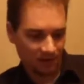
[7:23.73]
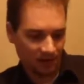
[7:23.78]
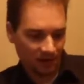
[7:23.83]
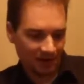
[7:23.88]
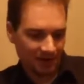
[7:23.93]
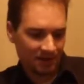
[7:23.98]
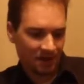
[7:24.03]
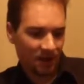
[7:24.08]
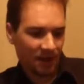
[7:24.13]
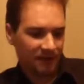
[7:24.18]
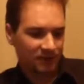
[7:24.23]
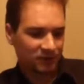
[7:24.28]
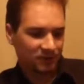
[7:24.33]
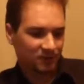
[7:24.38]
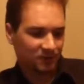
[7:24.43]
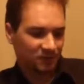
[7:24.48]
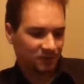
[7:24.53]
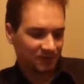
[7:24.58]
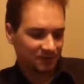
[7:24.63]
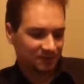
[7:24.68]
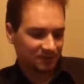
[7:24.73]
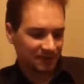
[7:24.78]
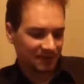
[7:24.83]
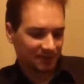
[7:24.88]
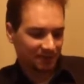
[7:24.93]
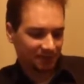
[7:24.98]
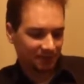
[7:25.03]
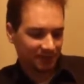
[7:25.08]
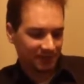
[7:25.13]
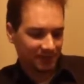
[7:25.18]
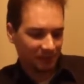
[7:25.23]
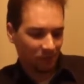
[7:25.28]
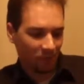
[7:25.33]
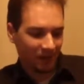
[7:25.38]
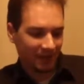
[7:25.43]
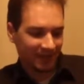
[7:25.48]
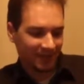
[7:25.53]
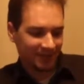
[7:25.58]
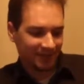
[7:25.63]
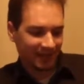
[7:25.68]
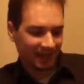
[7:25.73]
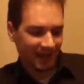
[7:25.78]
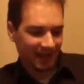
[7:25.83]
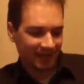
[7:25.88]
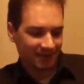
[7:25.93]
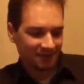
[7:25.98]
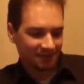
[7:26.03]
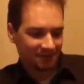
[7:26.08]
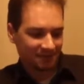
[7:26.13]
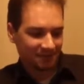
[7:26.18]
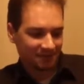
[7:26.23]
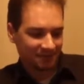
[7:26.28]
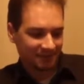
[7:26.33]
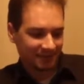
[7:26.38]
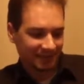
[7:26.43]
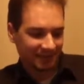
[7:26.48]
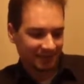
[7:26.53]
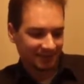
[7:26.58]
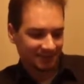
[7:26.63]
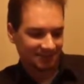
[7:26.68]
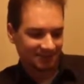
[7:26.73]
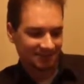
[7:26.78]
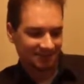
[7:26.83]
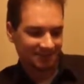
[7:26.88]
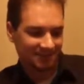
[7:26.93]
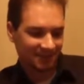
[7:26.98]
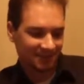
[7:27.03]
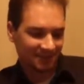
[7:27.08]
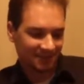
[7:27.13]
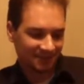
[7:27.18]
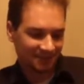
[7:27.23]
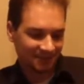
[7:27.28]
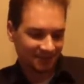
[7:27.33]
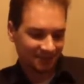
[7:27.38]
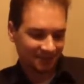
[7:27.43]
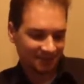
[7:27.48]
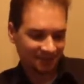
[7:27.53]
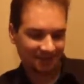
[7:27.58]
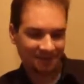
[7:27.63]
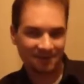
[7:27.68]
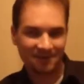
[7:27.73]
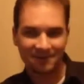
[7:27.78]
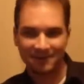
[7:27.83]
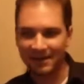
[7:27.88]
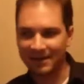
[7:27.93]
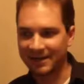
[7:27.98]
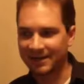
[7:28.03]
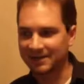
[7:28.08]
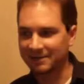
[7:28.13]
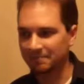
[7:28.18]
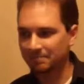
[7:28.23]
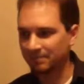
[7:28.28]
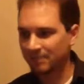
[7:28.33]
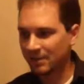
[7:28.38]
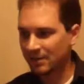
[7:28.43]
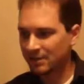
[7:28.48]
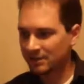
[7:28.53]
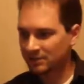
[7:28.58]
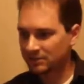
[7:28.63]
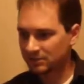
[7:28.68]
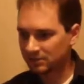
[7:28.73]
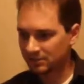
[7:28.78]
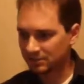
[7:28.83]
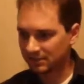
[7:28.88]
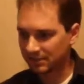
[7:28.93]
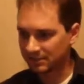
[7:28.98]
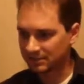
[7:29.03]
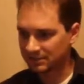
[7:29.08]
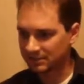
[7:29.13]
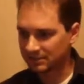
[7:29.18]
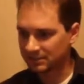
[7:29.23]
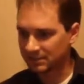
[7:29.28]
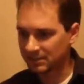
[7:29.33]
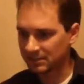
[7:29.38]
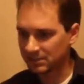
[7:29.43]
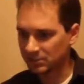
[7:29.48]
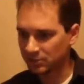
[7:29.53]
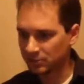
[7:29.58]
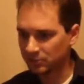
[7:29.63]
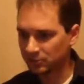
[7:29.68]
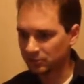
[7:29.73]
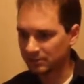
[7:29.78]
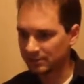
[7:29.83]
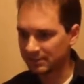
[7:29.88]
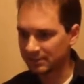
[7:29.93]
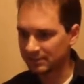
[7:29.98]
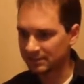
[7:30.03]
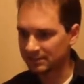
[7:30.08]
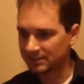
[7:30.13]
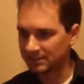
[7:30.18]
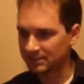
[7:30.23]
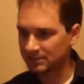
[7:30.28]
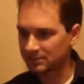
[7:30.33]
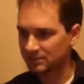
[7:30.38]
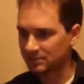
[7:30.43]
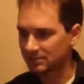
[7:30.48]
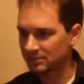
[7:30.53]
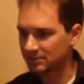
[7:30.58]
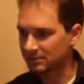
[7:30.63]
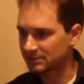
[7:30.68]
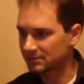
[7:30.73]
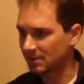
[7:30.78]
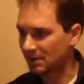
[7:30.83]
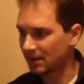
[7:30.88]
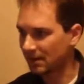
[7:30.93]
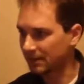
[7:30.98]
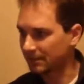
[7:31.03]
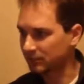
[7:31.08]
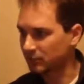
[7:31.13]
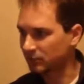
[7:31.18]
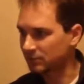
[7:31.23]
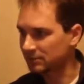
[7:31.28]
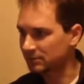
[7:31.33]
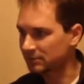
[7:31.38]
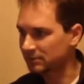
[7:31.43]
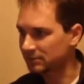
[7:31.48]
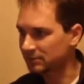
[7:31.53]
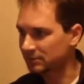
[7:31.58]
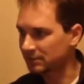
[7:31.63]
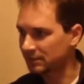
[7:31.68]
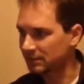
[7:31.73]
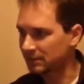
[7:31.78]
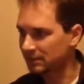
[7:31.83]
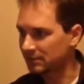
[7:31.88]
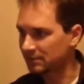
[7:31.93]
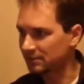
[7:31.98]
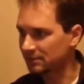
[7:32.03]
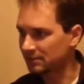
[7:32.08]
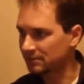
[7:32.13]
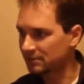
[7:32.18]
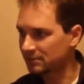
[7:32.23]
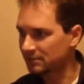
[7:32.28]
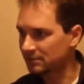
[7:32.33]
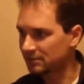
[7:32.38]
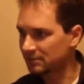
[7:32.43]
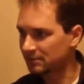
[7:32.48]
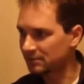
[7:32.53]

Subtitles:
953, way at the end of the list. All right. So let's see who that is, or at least I'm going to see, and